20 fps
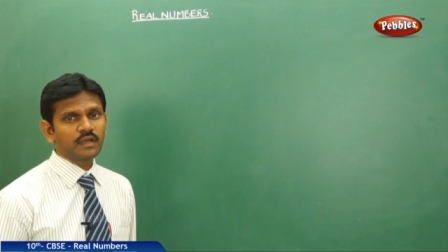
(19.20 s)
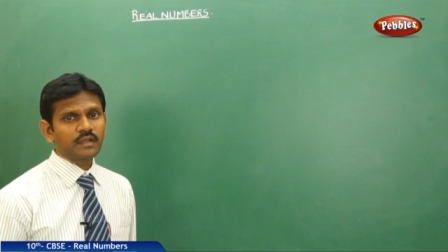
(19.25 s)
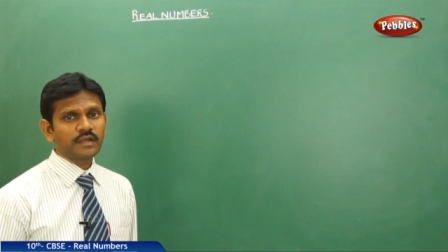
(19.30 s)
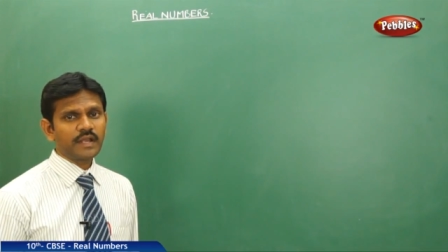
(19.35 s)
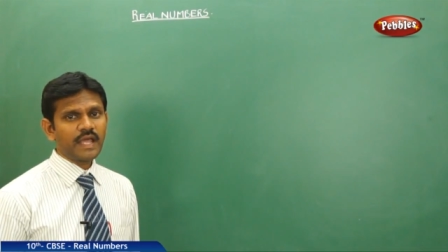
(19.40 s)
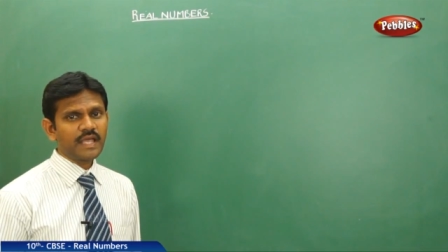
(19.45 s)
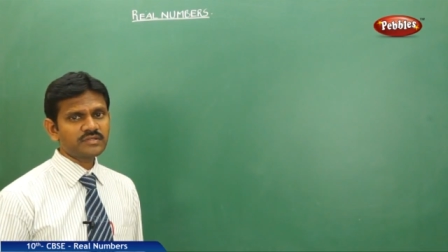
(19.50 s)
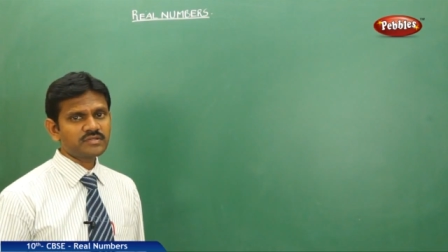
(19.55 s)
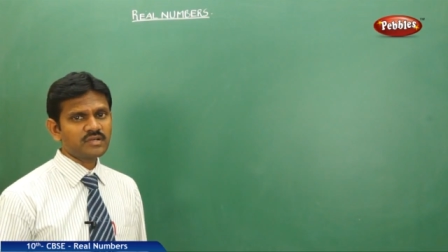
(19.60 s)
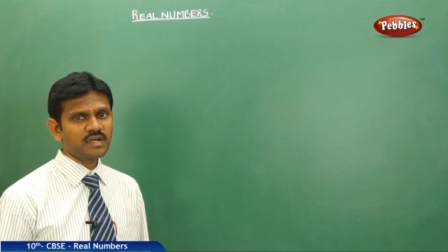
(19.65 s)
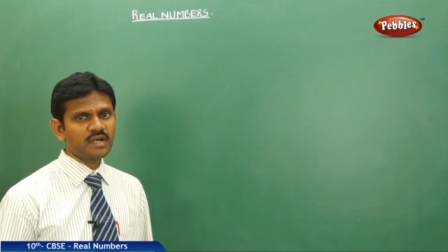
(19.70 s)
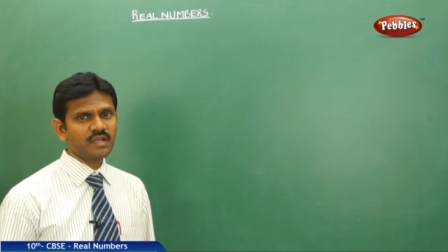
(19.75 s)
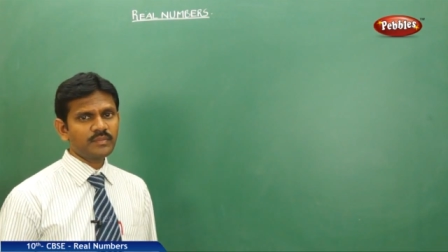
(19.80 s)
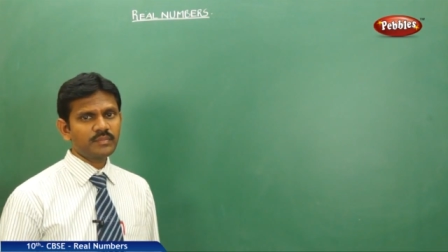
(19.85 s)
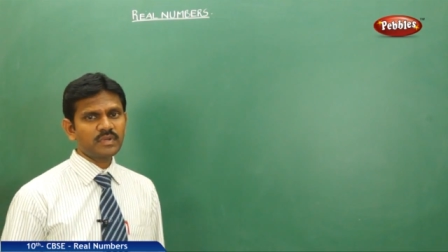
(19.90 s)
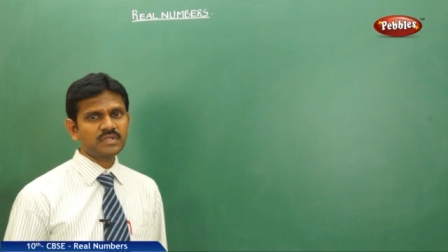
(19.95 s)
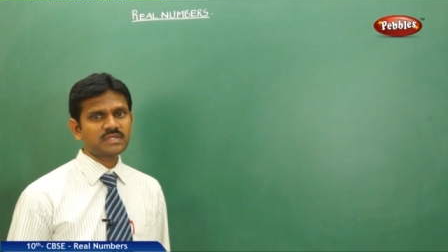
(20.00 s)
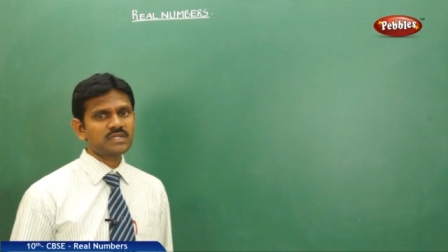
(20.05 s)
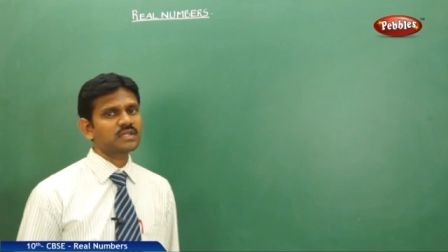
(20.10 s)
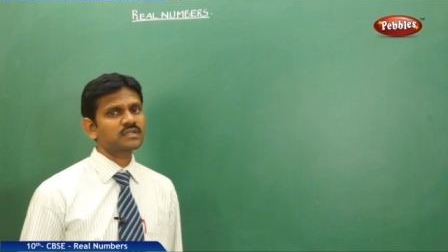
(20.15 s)
Natural
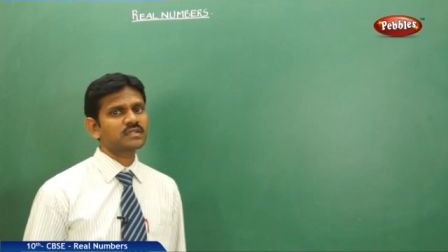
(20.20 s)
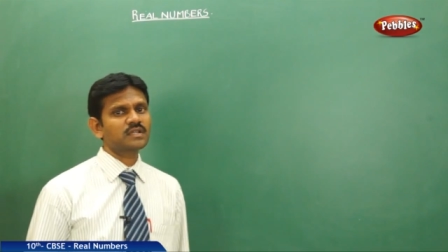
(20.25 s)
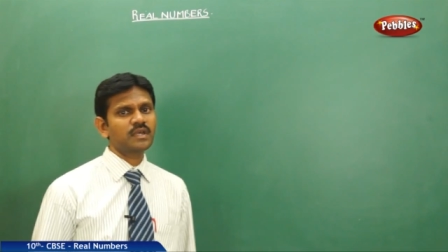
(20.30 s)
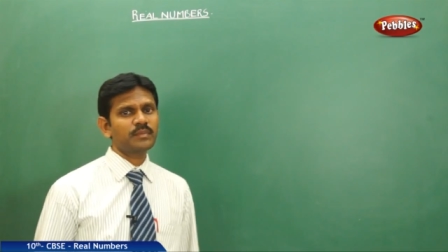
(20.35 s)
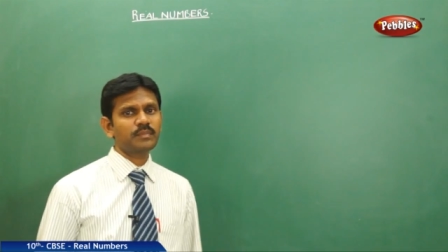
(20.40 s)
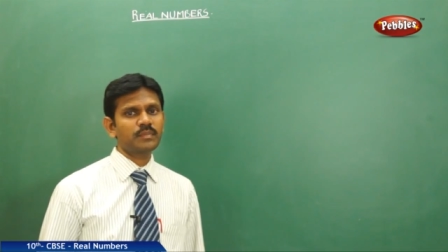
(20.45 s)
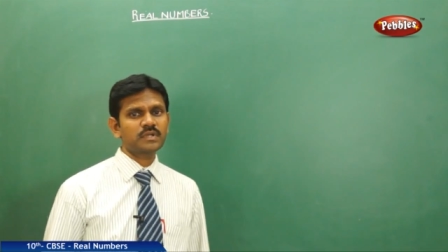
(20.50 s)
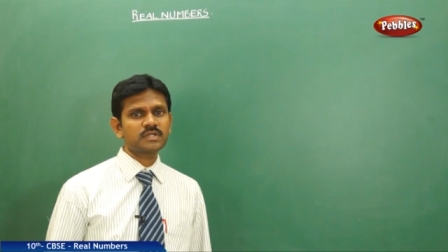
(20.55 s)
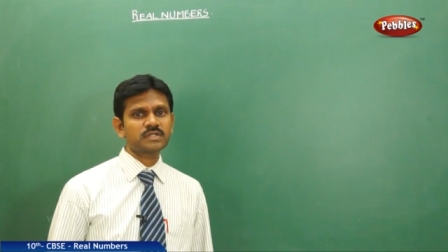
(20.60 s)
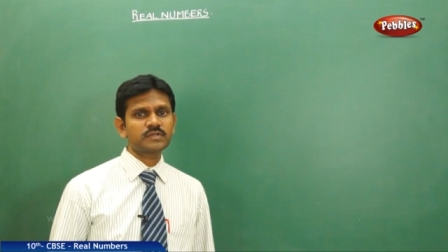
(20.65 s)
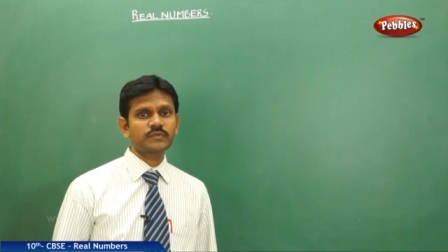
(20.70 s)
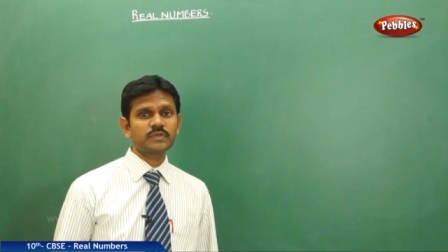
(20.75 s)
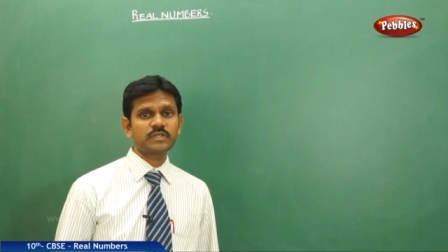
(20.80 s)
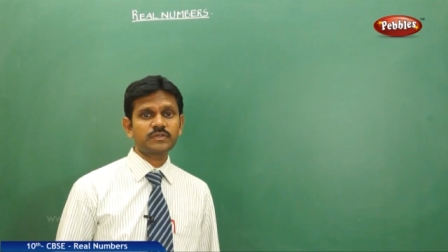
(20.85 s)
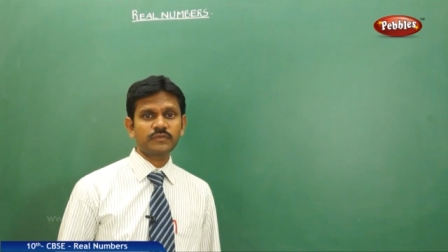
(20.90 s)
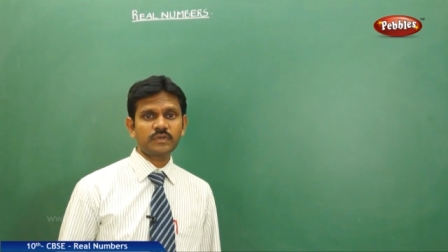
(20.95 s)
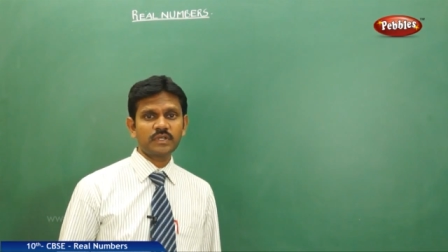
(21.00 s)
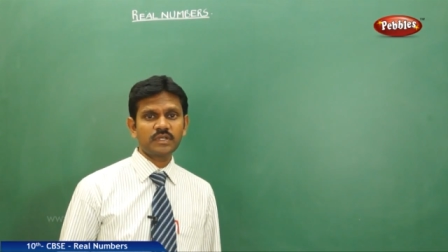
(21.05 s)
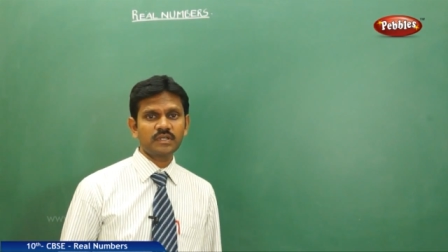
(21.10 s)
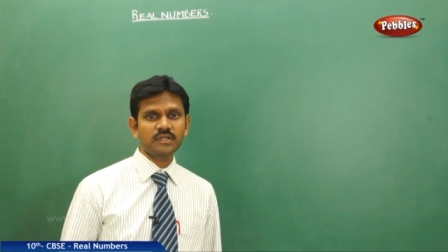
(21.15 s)
numbers are the numbers which
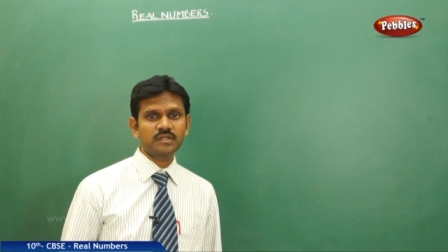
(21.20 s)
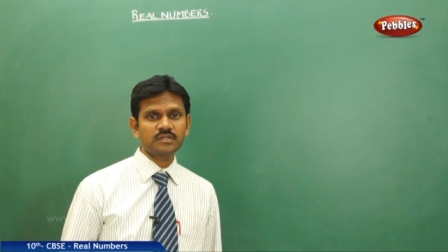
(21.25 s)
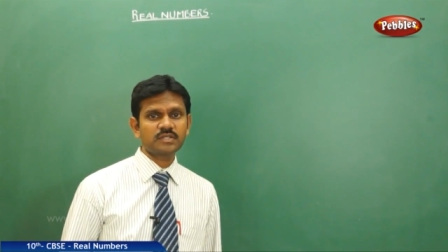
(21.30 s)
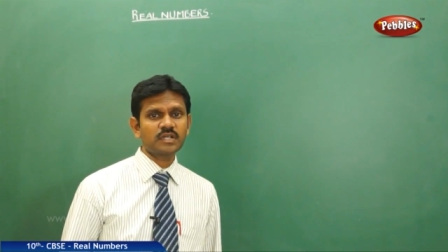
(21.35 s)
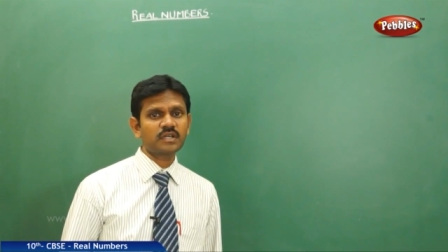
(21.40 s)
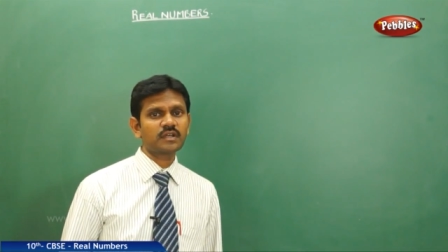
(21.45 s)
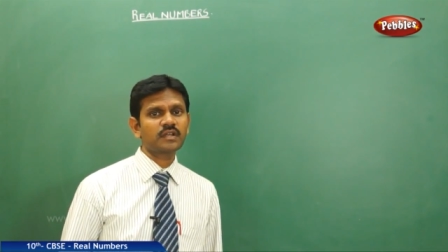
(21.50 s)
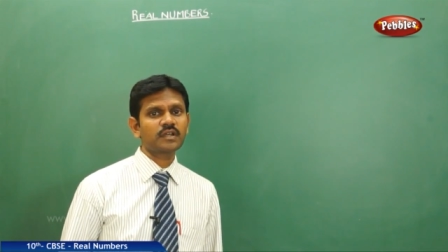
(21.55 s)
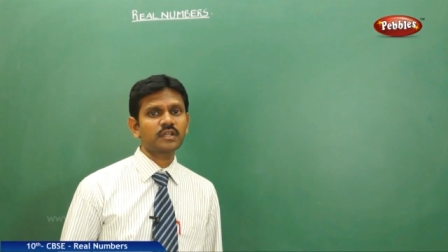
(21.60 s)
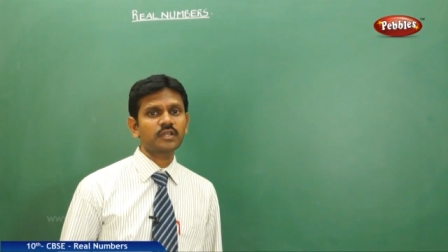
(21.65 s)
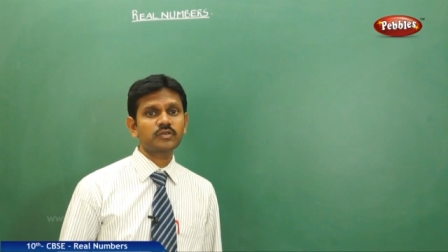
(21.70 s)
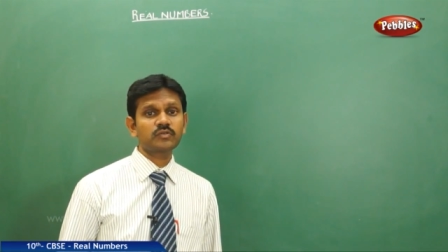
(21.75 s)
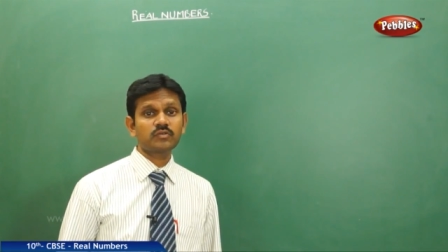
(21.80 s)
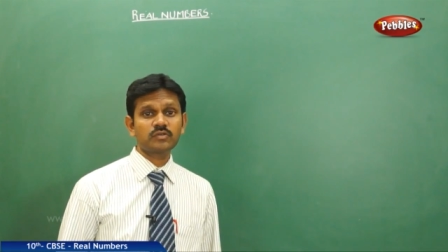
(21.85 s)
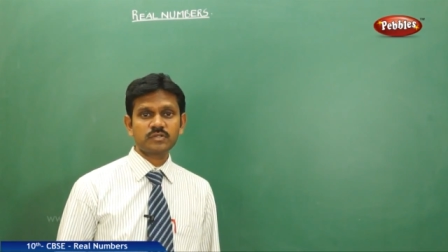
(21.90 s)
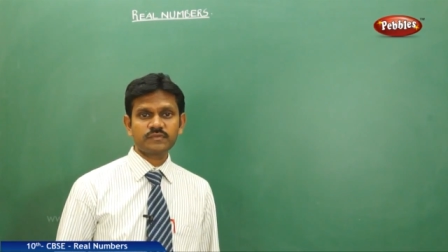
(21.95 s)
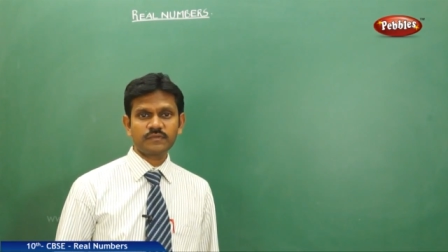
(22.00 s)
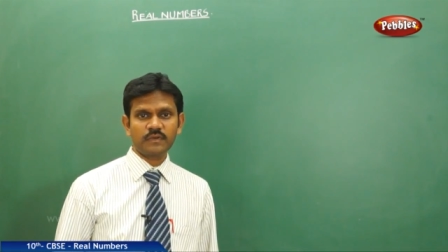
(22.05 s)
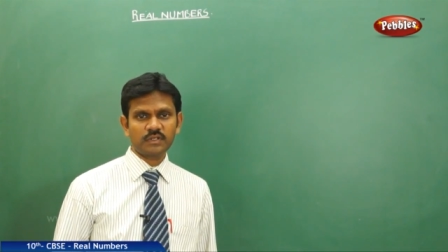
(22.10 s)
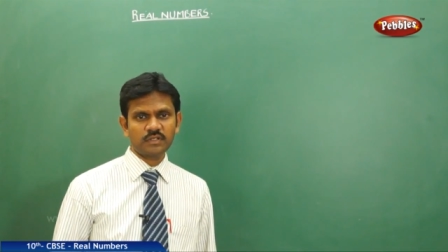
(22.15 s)
we generally
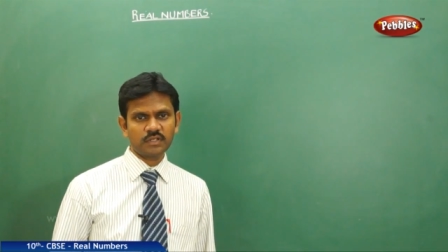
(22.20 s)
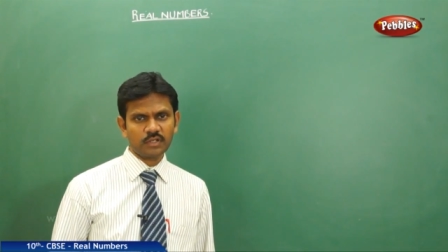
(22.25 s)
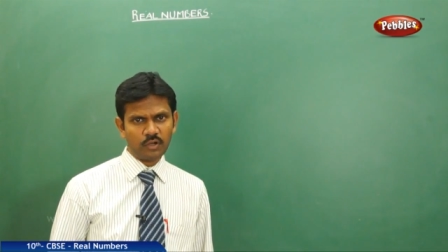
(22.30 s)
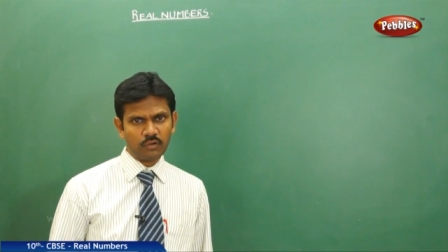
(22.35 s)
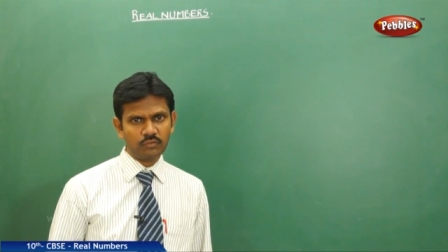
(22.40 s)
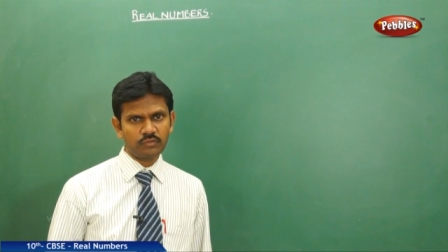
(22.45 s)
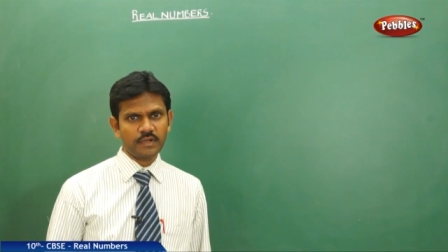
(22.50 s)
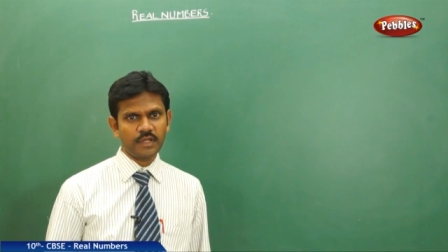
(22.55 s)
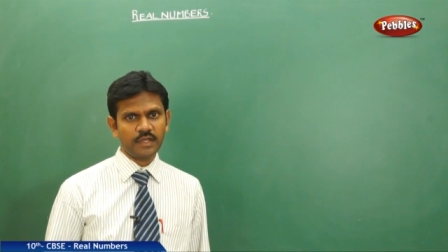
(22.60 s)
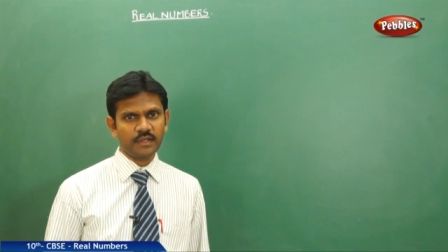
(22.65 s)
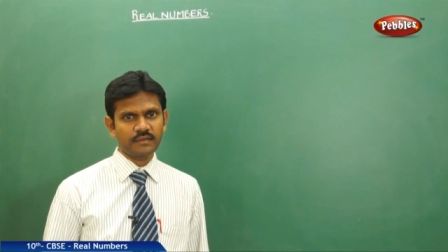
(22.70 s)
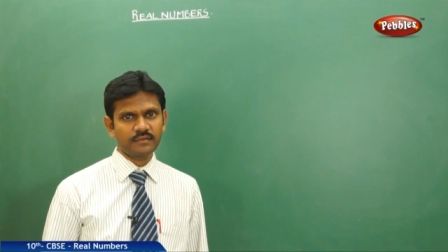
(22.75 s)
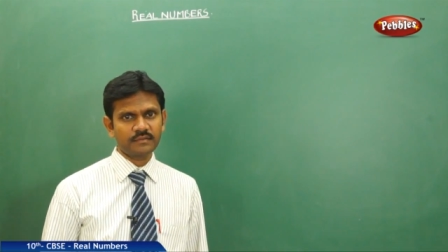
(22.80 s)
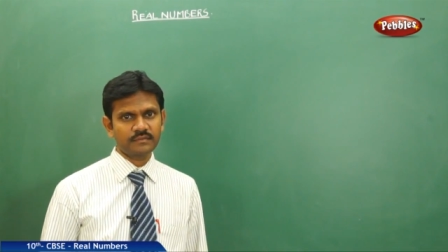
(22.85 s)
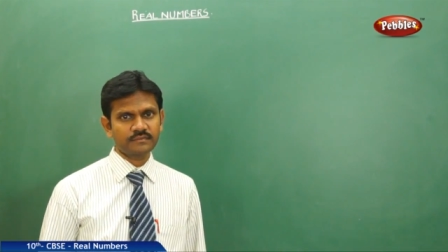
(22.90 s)
use for the counting.